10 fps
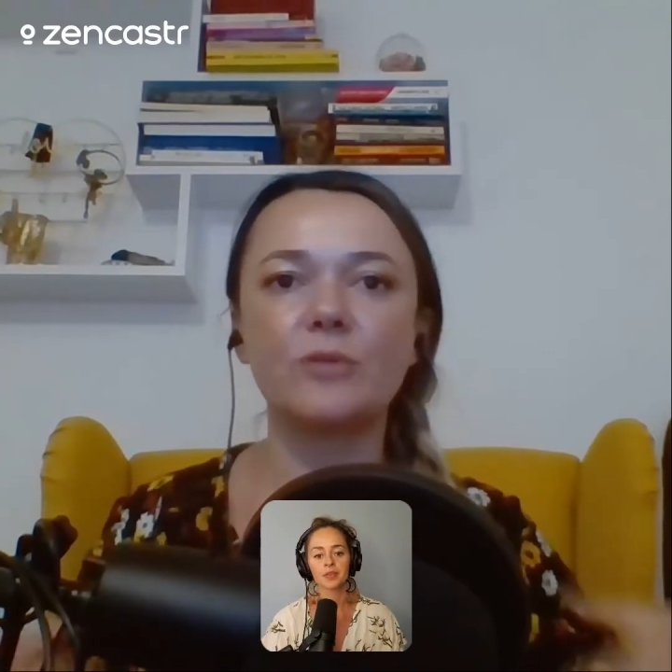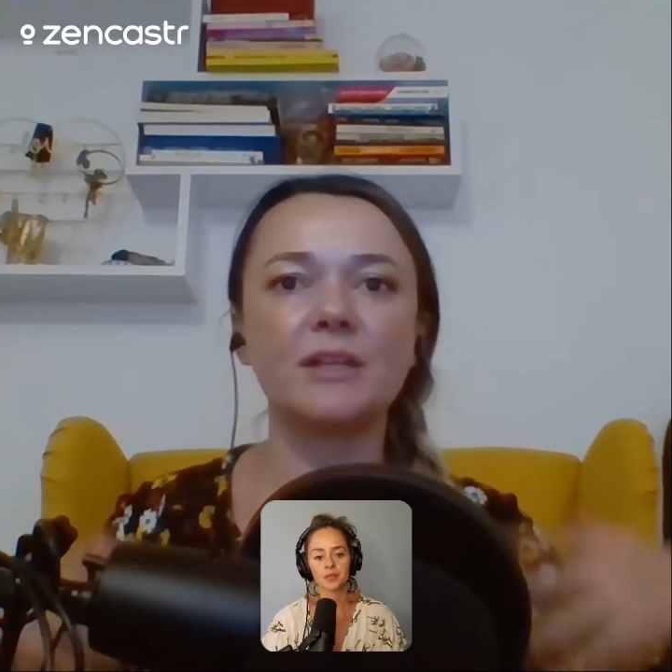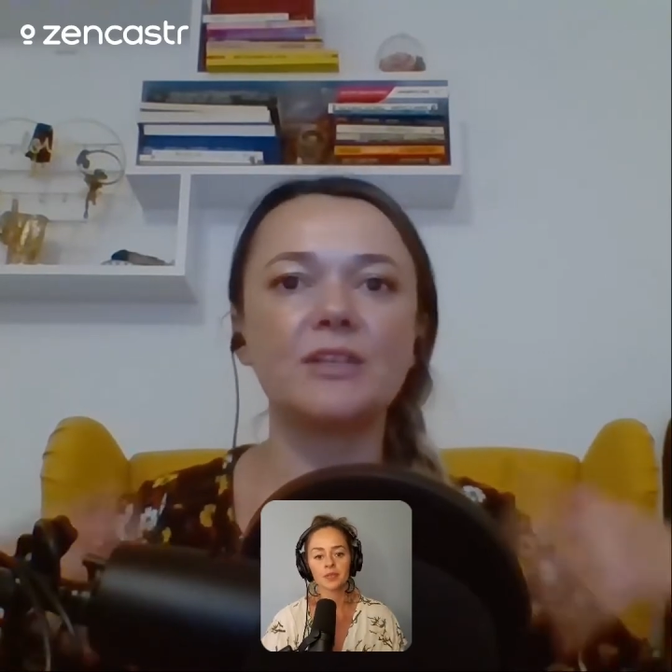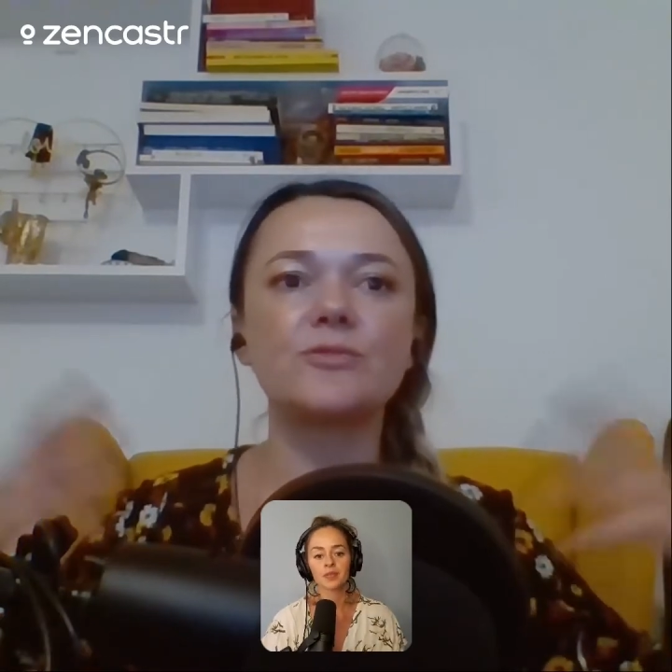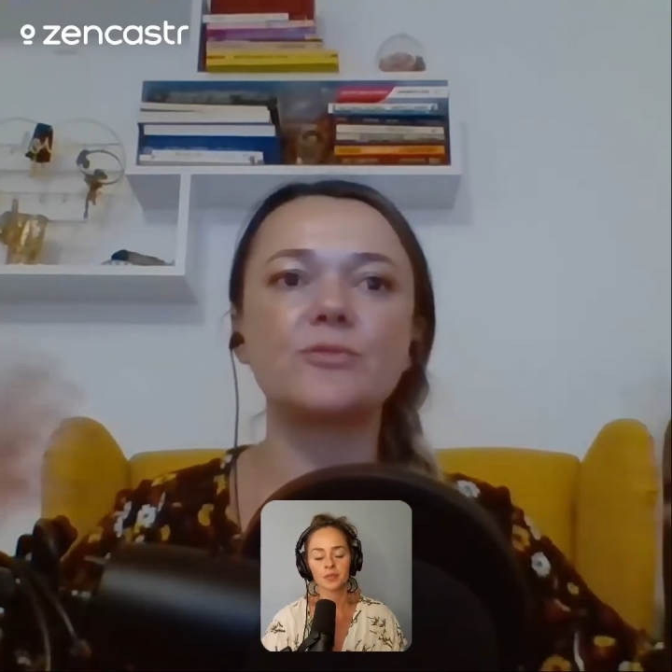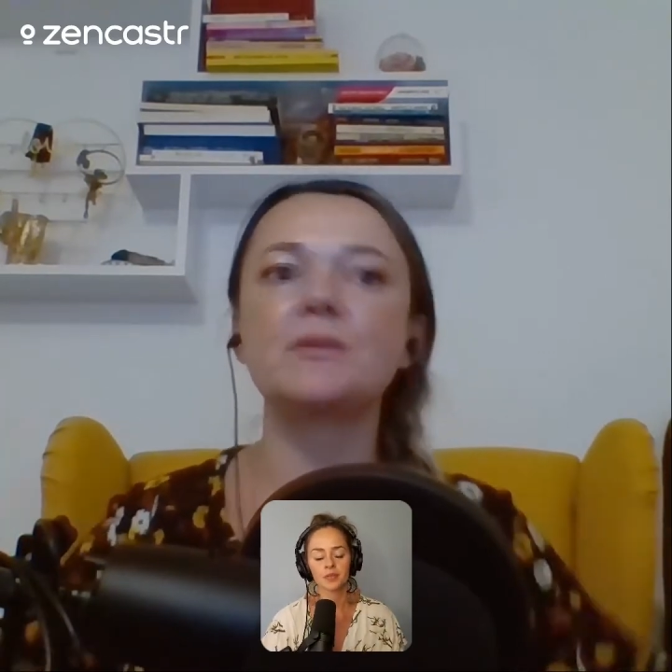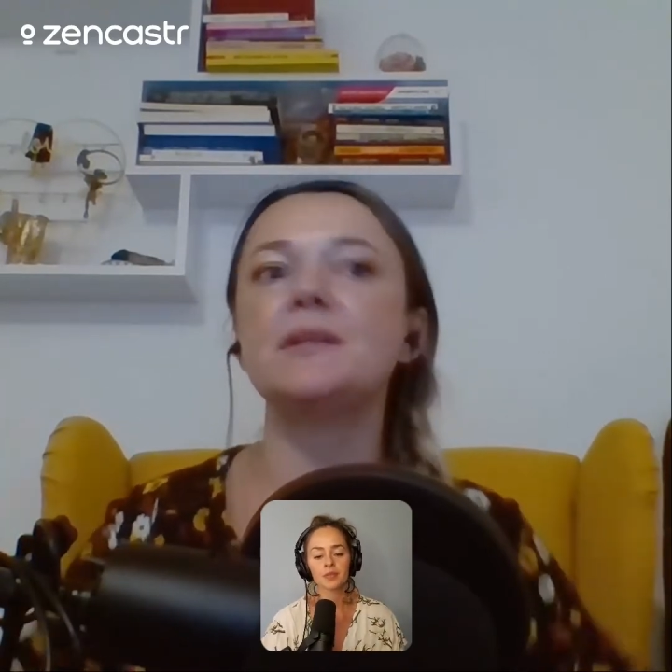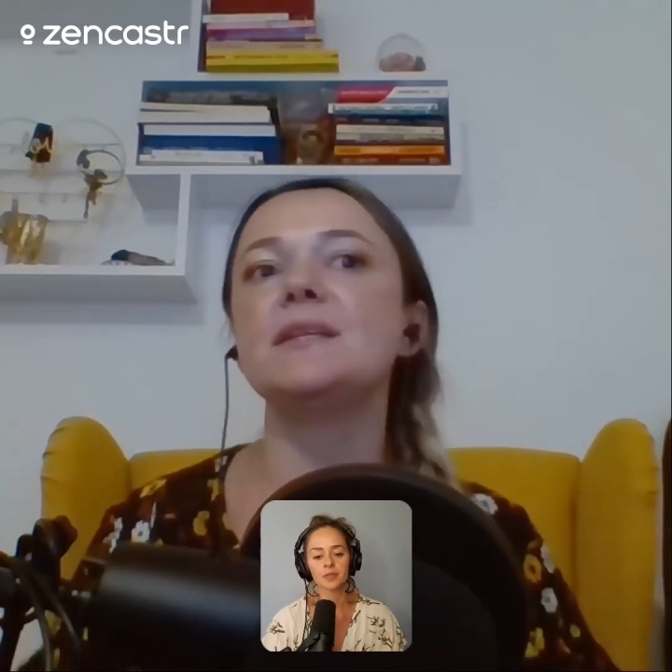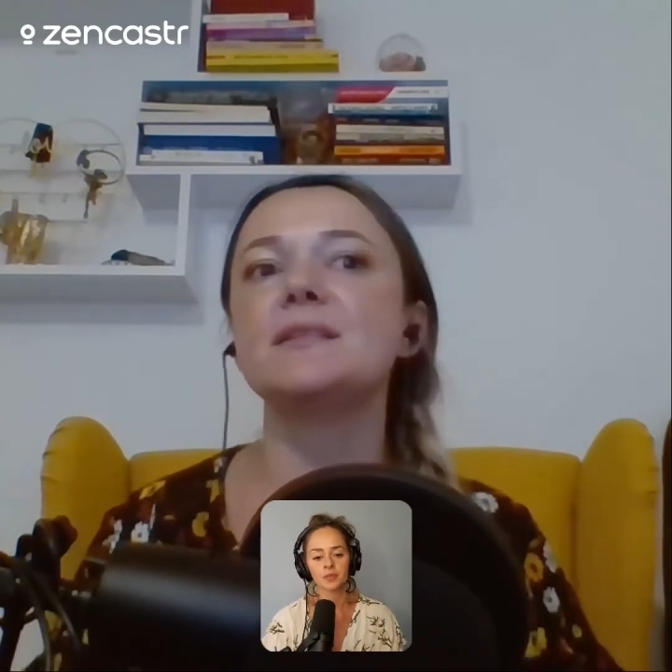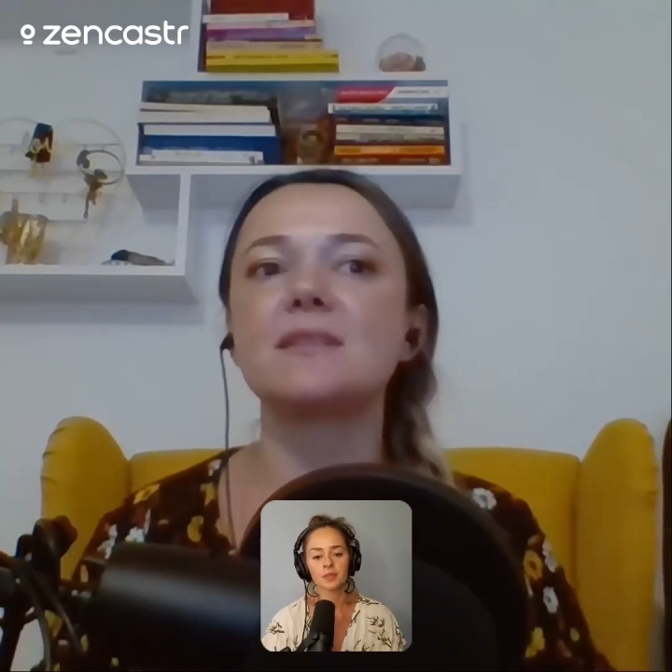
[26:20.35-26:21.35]
Do I need to
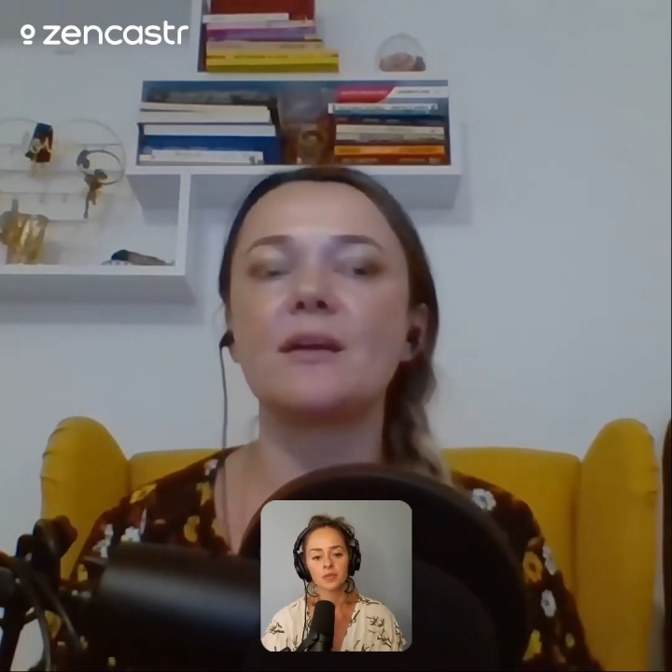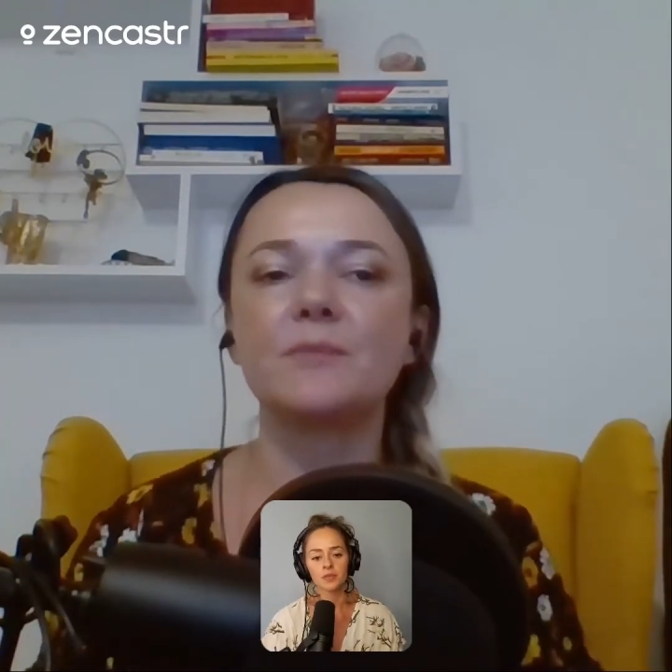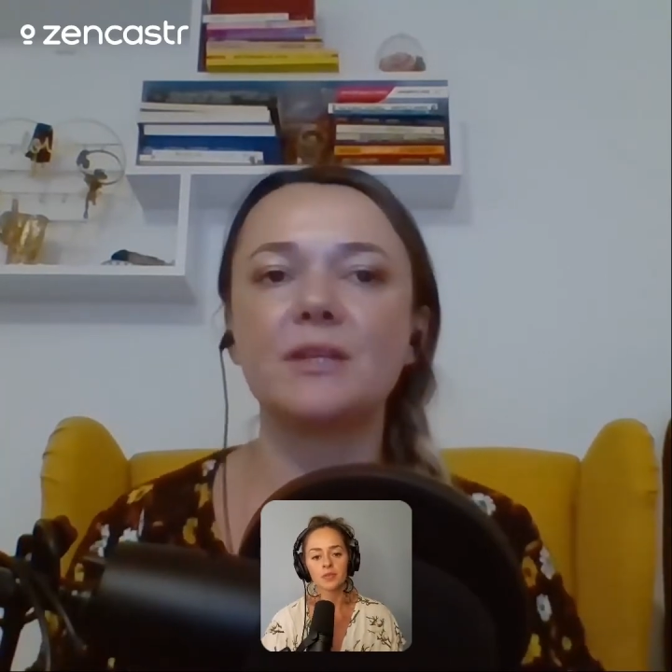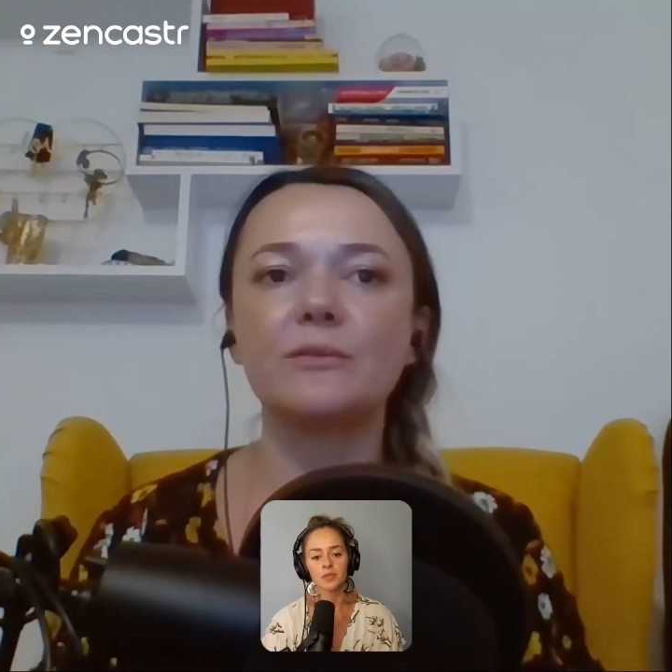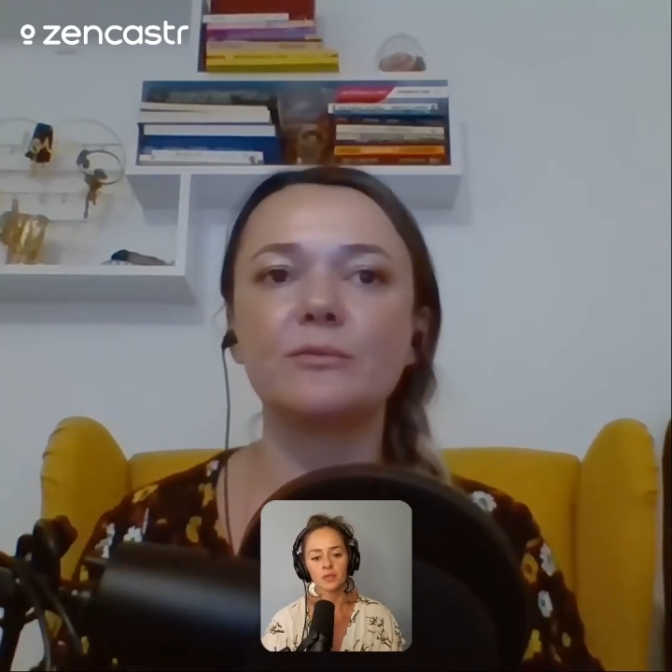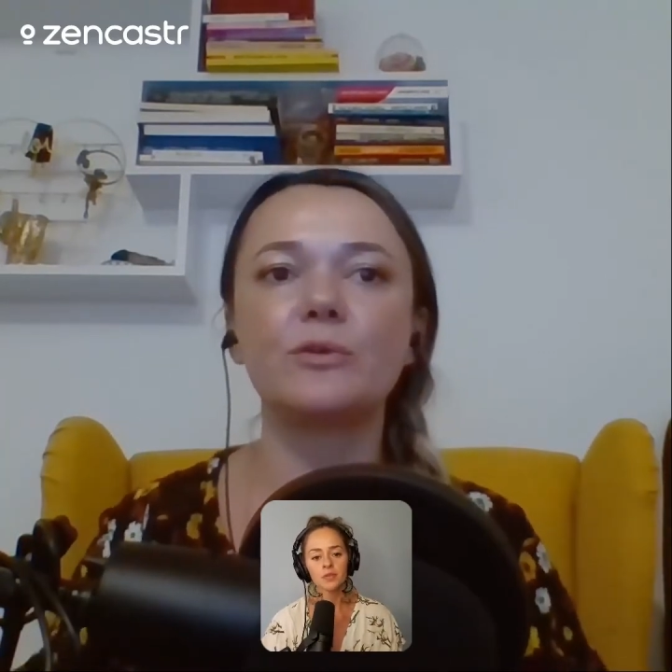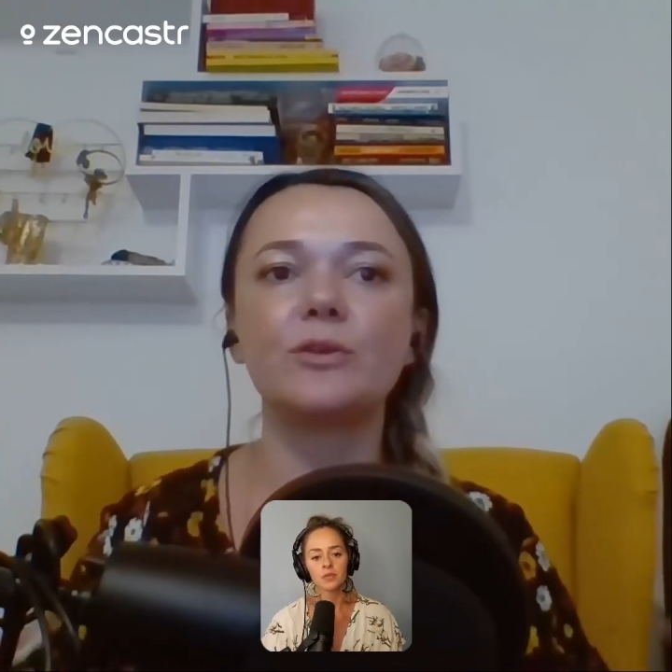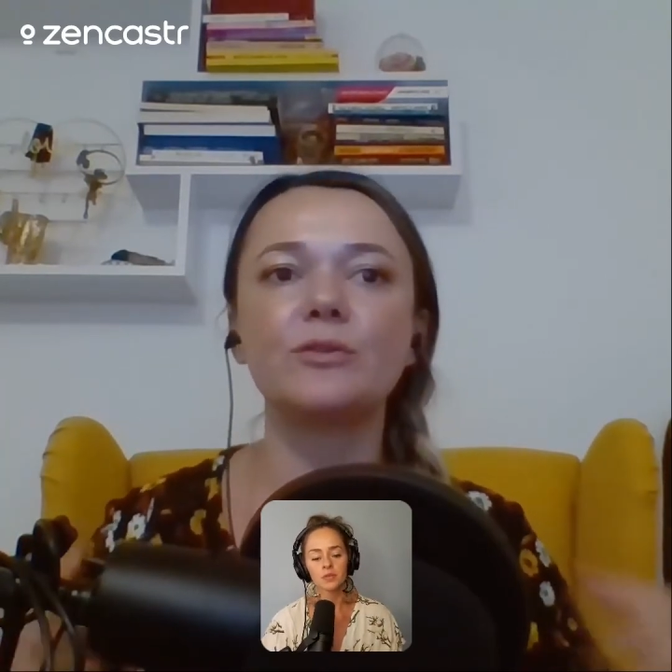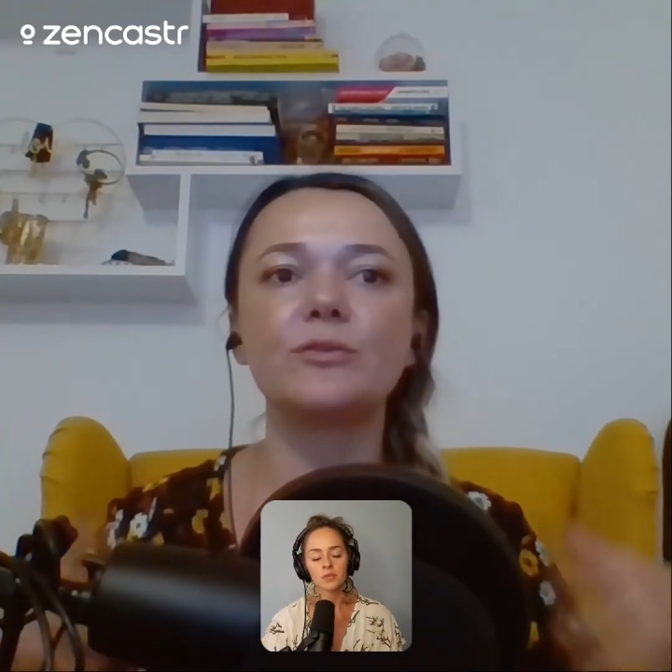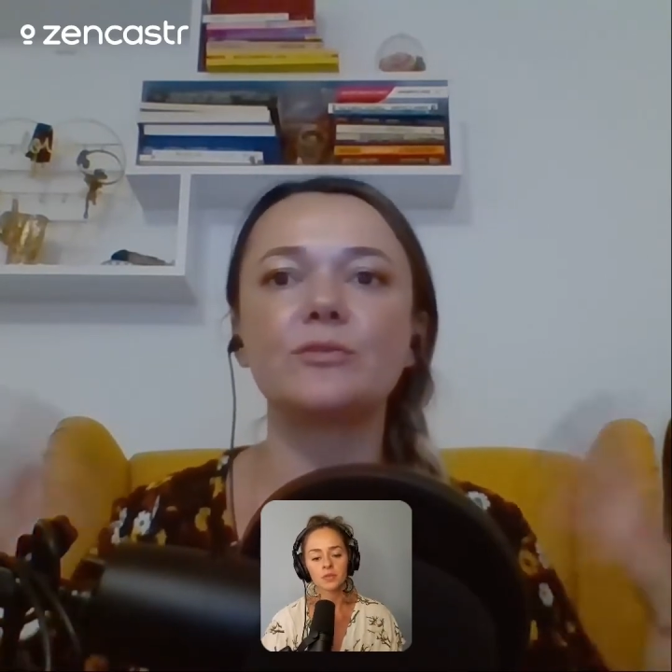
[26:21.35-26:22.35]
release something for
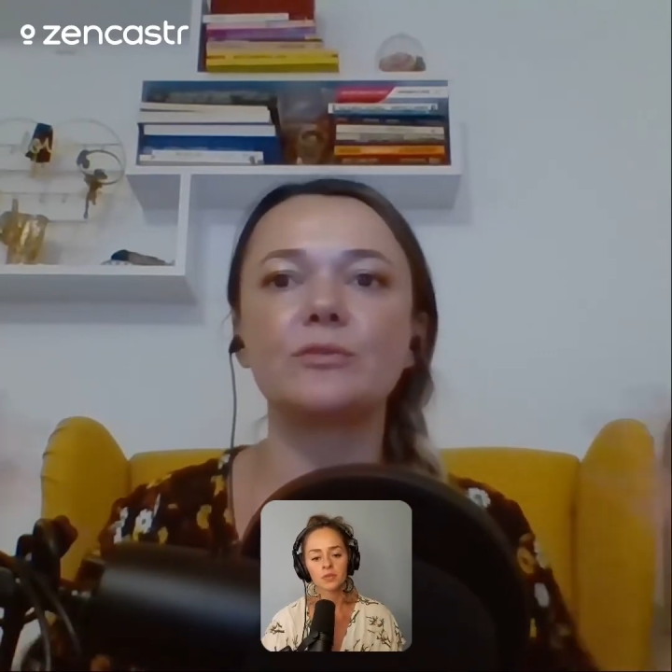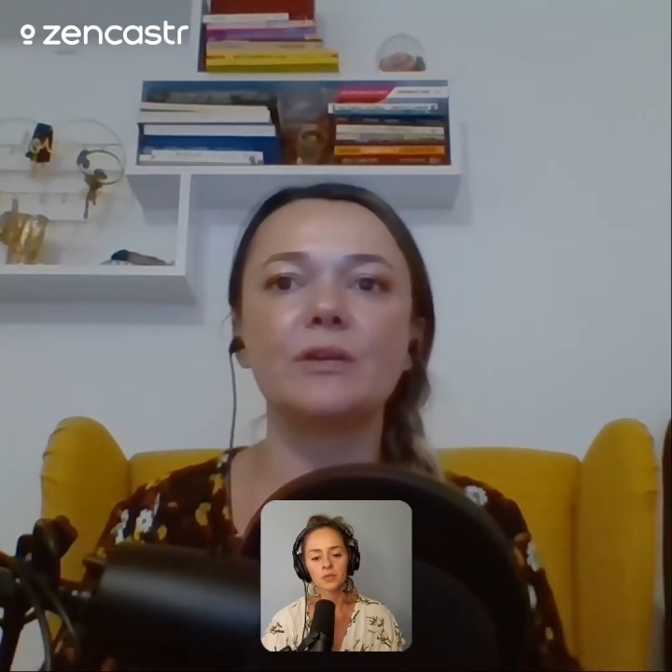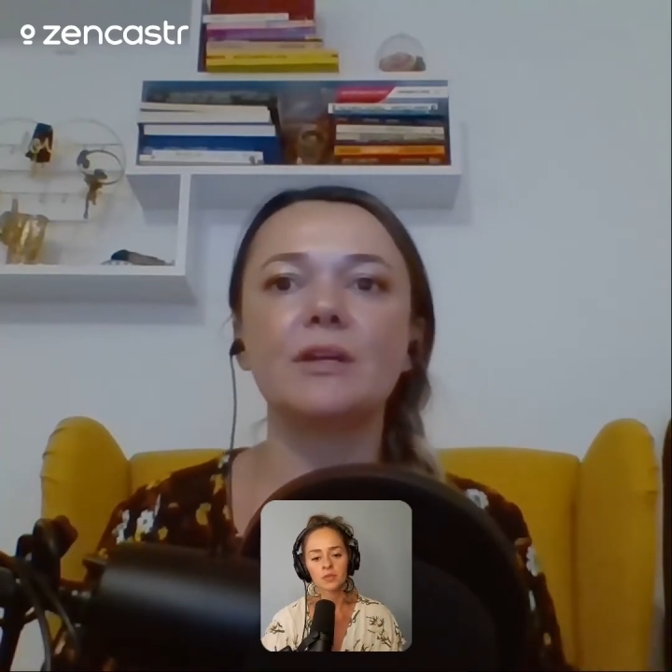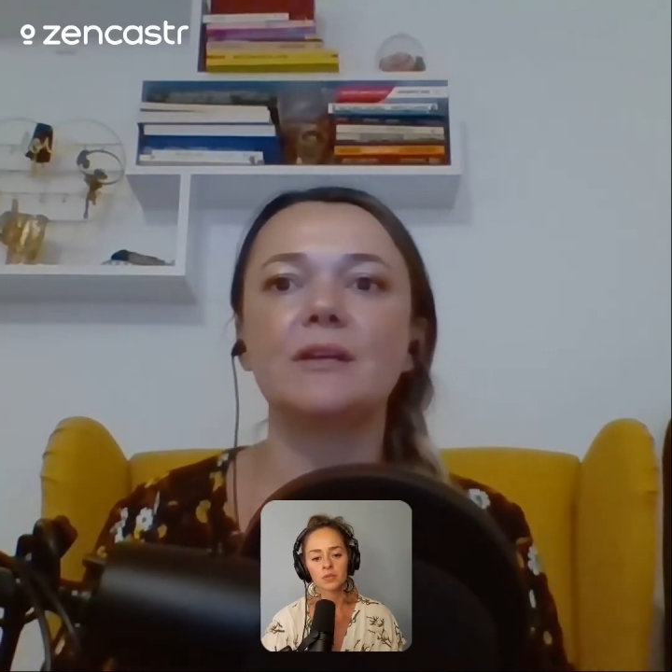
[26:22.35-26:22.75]
you? Do